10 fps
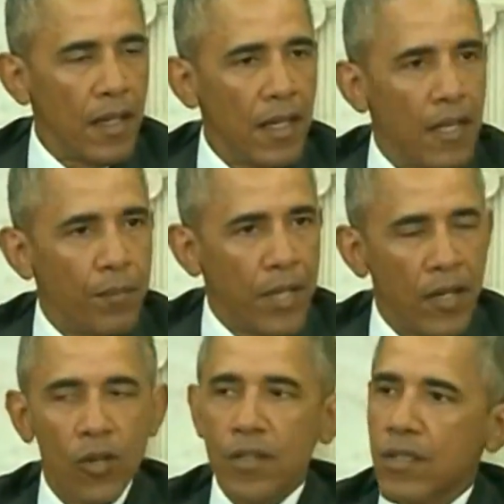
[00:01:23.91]
It
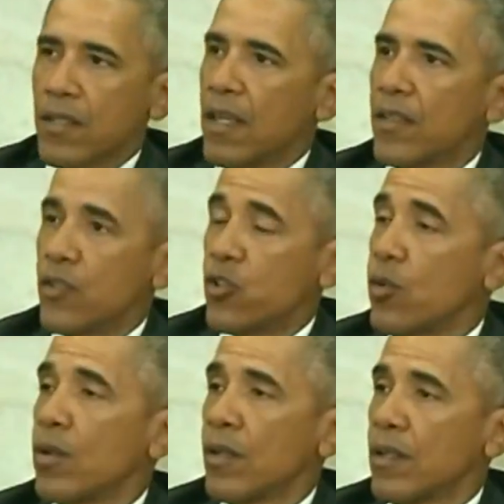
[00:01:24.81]
appears that the
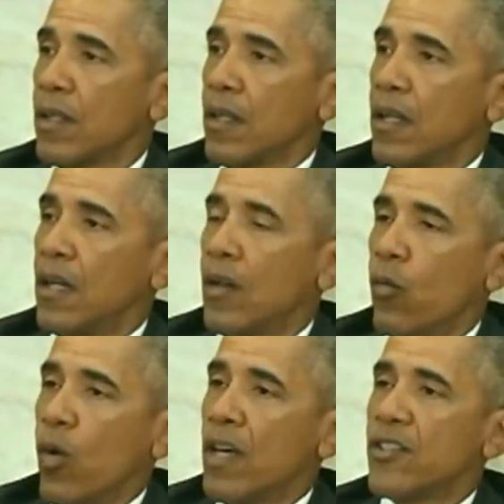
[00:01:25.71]
shooter
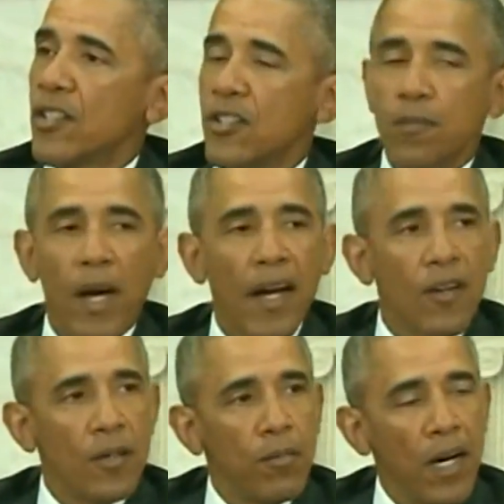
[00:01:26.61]
was
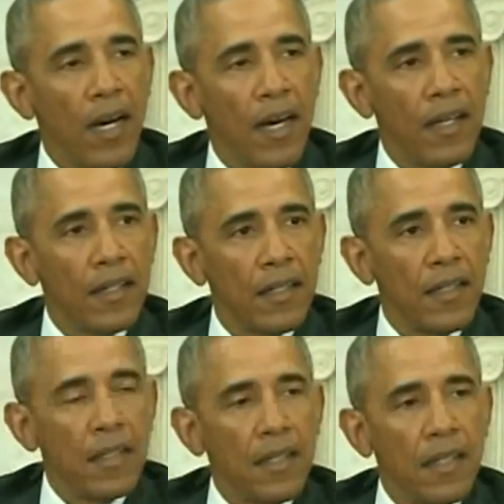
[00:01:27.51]
inspired by
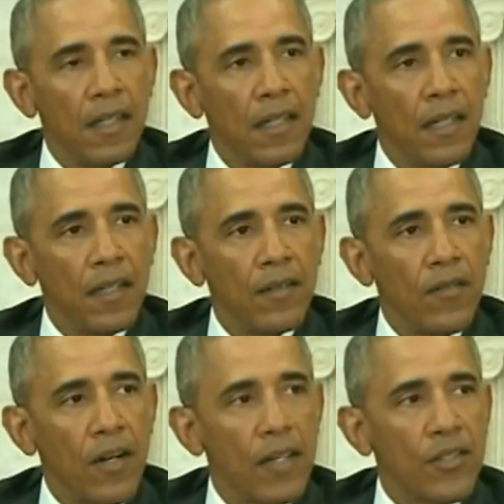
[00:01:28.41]

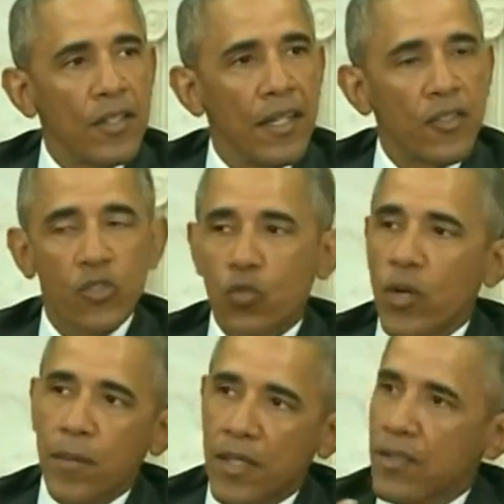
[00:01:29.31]
various
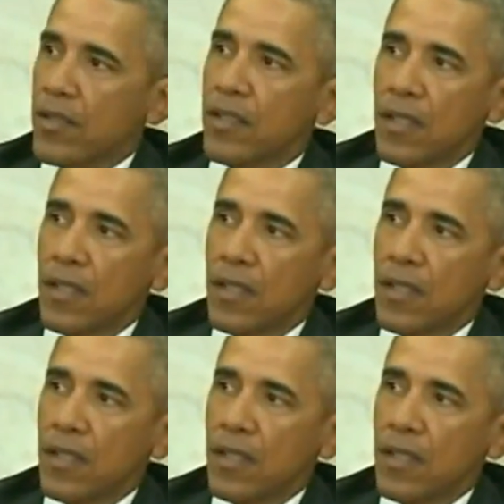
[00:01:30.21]
extremist